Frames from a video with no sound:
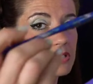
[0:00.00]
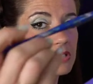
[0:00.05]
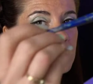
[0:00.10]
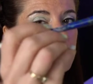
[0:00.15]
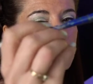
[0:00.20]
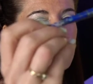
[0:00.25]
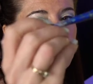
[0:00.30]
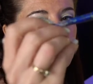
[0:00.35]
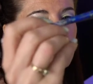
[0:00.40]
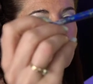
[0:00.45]
then
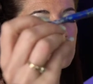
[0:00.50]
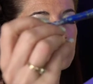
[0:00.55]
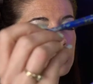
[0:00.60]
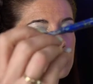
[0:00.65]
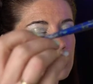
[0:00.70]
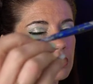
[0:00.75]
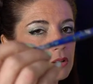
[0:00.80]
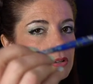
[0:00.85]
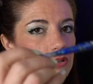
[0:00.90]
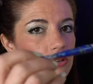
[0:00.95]
you can hold
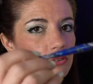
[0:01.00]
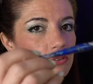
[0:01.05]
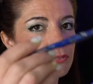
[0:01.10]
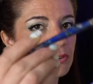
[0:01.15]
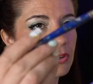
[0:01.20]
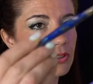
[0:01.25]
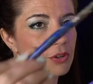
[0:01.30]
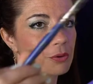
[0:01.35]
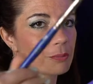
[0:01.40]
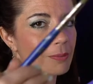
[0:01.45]
it a little
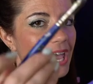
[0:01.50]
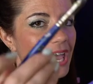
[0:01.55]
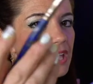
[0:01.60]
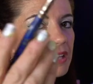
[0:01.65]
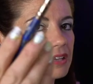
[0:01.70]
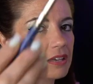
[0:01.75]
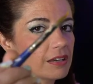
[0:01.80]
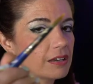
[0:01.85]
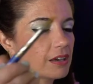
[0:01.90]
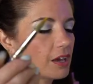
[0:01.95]
further
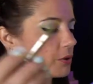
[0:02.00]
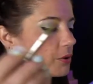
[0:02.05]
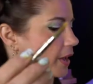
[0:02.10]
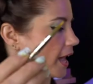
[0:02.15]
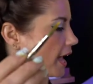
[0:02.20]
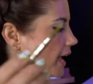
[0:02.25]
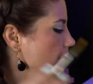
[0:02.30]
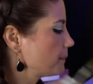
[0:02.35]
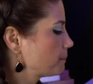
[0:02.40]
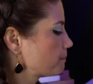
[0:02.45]
back,
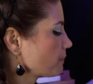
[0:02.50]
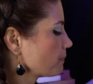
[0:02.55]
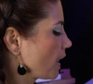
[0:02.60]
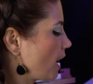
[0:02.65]
okay?